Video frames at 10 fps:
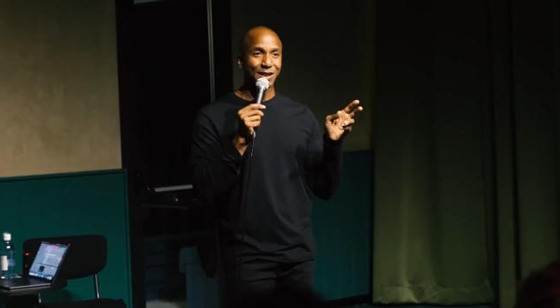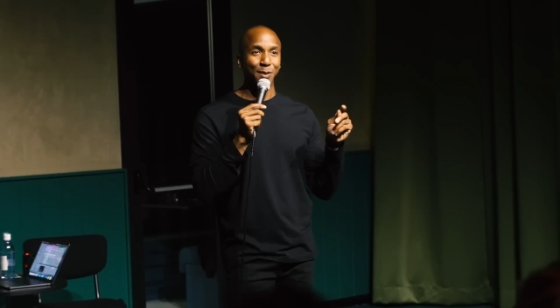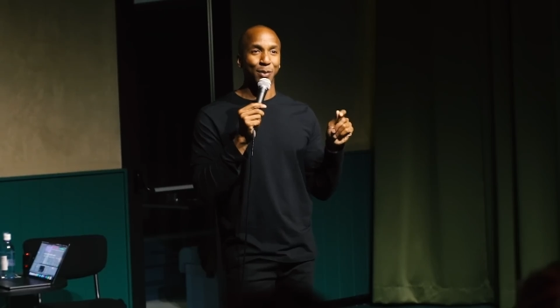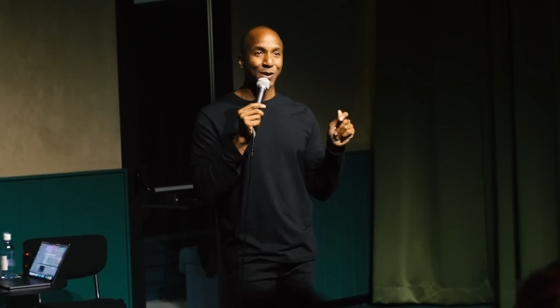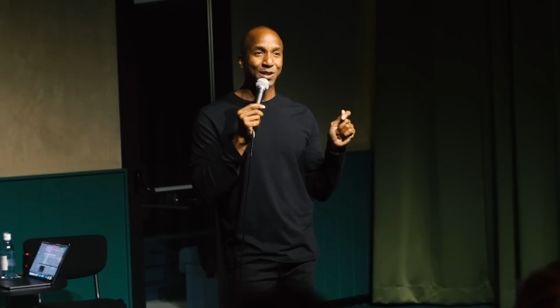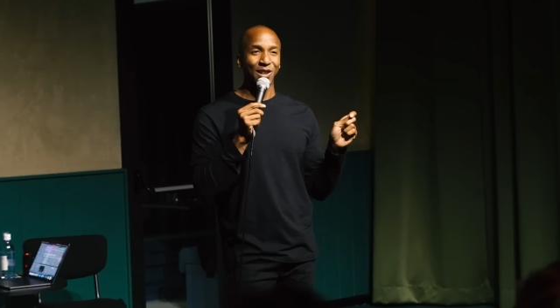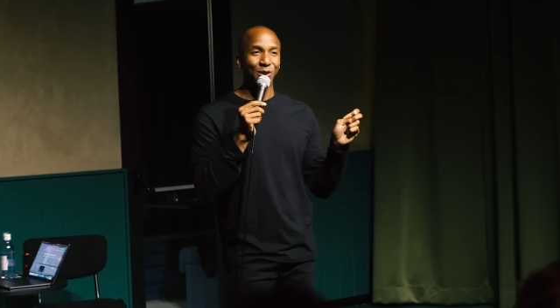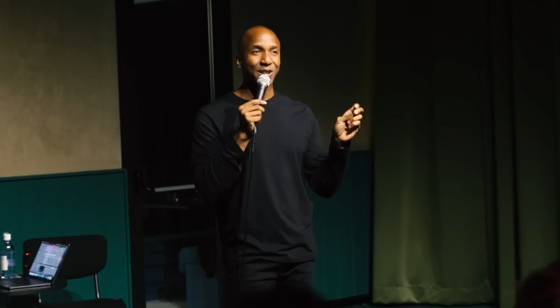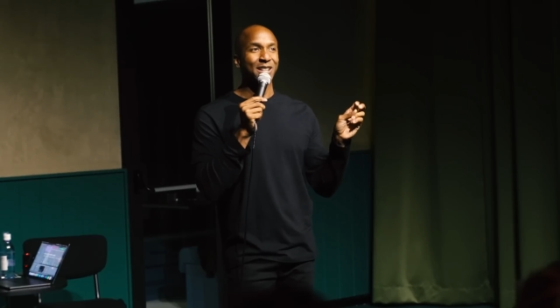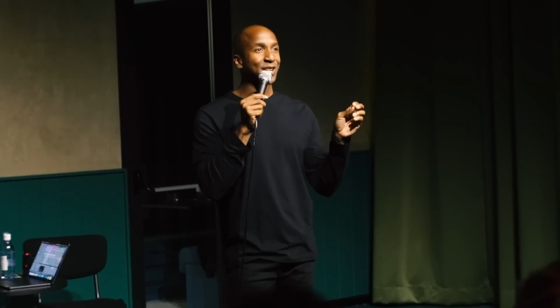
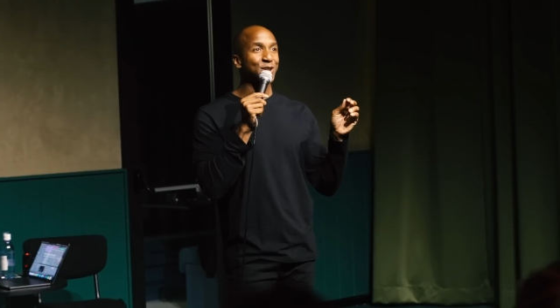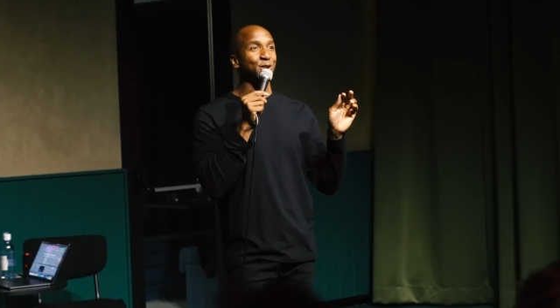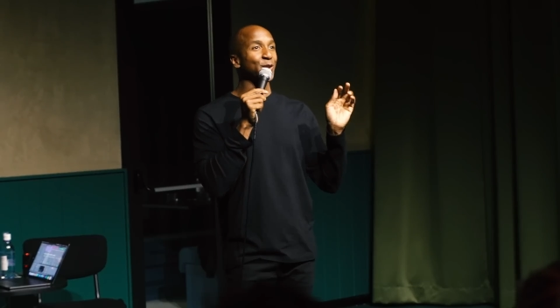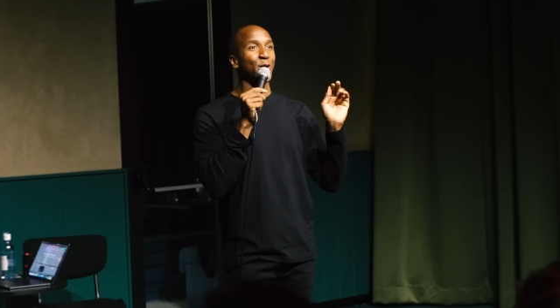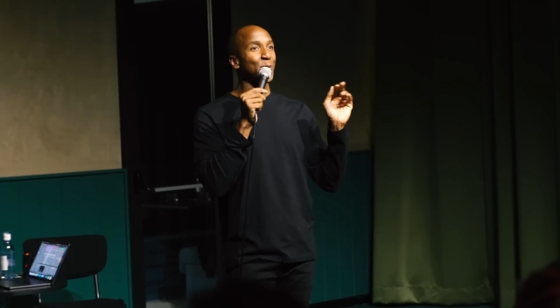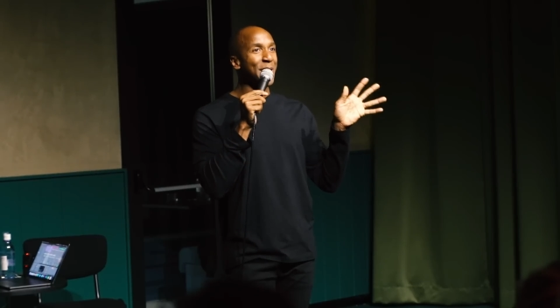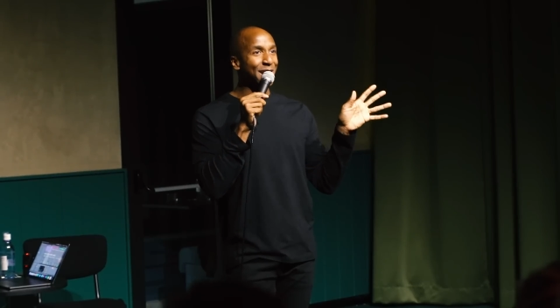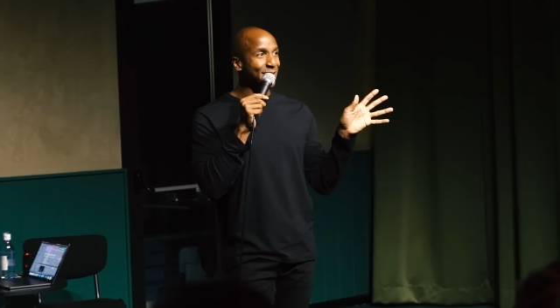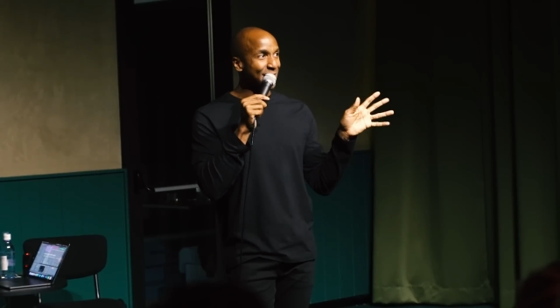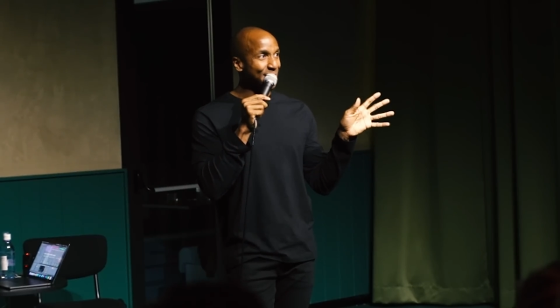Barcelona digital nomad
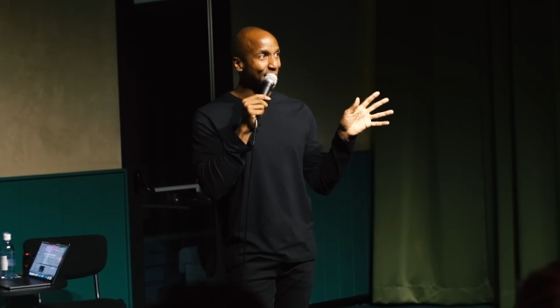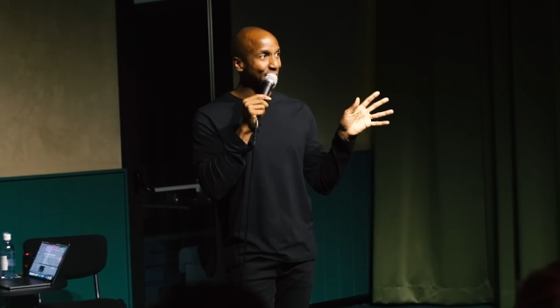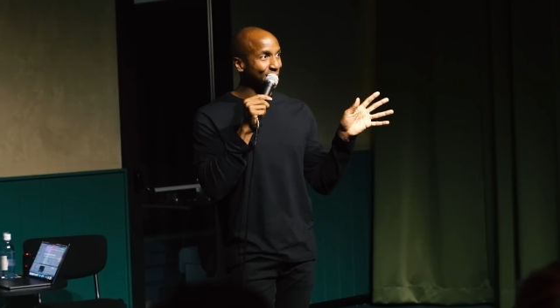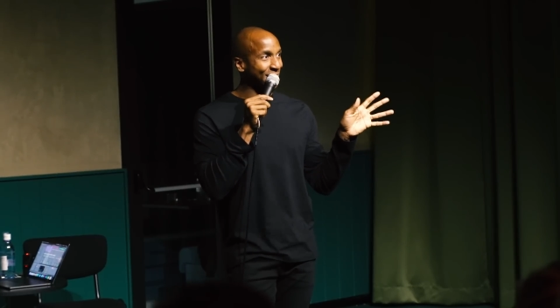theme? Like,